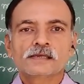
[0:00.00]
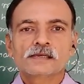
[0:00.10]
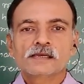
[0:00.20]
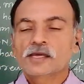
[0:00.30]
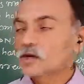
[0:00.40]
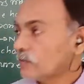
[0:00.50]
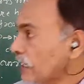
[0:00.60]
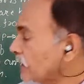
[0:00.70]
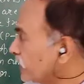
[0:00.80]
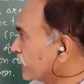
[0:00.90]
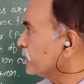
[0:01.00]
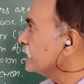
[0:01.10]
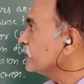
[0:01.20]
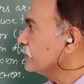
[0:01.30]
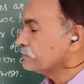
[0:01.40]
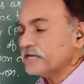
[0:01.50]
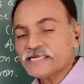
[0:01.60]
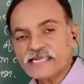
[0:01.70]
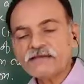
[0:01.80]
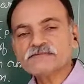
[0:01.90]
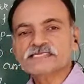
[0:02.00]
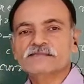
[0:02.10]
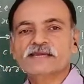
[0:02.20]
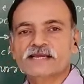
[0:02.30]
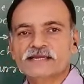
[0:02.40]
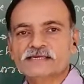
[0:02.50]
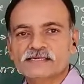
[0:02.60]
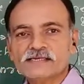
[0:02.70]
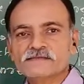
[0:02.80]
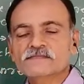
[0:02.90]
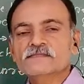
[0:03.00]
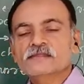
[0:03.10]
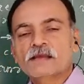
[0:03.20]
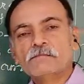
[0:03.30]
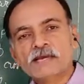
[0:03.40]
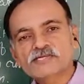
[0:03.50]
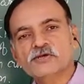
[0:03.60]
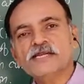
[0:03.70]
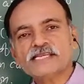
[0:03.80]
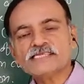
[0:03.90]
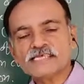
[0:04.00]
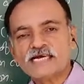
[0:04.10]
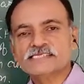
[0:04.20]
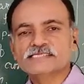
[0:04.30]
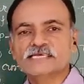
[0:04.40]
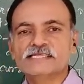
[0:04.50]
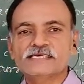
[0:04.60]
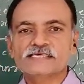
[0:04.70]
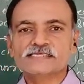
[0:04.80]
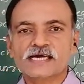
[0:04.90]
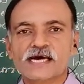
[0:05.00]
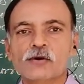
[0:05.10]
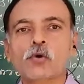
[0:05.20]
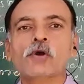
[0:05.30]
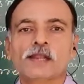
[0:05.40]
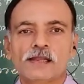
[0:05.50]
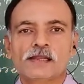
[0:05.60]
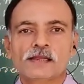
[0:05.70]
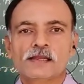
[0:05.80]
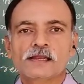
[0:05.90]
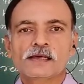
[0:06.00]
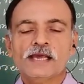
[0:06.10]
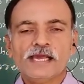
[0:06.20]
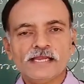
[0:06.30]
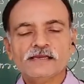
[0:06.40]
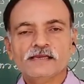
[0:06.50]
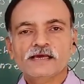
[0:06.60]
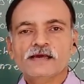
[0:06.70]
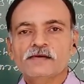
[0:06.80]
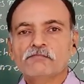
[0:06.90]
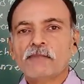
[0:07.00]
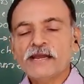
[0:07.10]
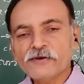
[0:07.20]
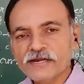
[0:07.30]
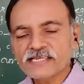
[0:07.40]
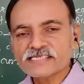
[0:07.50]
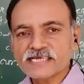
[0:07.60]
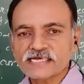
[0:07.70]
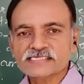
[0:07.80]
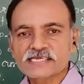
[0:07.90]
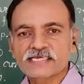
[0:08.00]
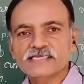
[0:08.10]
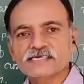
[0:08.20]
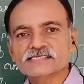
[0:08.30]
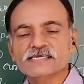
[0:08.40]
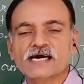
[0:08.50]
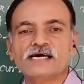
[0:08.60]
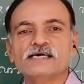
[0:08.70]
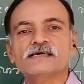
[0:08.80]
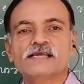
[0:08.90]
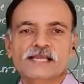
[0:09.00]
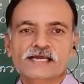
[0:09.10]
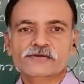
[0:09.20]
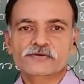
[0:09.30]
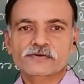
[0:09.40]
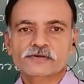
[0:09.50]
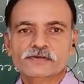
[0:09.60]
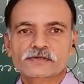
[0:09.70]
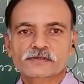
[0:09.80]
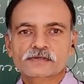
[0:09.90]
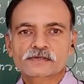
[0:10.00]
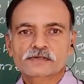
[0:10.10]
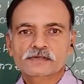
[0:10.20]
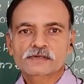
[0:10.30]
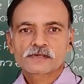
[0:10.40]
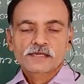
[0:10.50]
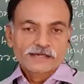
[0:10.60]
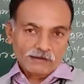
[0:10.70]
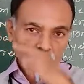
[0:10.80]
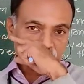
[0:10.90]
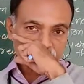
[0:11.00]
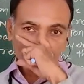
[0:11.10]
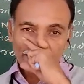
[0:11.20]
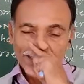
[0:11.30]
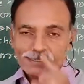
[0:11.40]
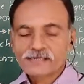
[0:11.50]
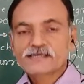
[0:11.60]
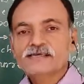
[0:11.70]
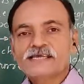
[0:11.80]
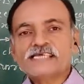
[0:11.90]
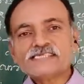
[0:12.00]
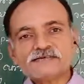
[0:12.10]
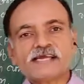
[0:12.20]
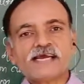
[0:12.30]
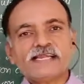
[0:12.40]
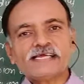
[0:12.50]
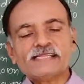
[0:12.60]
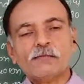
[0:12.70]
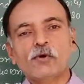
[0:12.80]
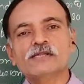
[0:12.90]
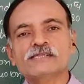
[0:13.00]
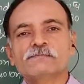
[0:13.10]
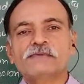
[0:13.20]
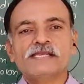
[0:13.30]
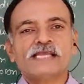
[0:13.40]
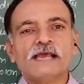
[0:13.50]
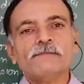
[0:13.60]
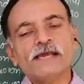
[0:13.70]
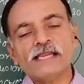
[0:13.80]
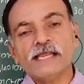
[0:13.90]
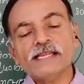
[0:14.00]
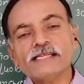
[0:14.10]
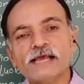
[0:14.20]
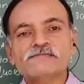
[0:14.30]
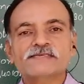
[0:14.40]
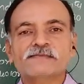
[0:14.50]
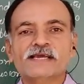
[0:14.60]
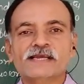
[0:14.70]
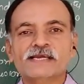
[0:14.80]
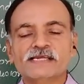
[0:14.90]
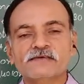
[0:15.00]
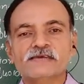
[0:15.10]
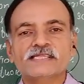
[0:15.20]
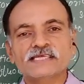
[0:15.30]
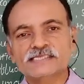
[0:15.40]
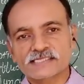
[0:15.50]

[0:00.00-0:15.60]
While in P-type semiconductor, majority charge carriers are hole and minority charge carriers are electron. Now what's happened? Yes, we connect the both P-type and N-type semiconductor with each other.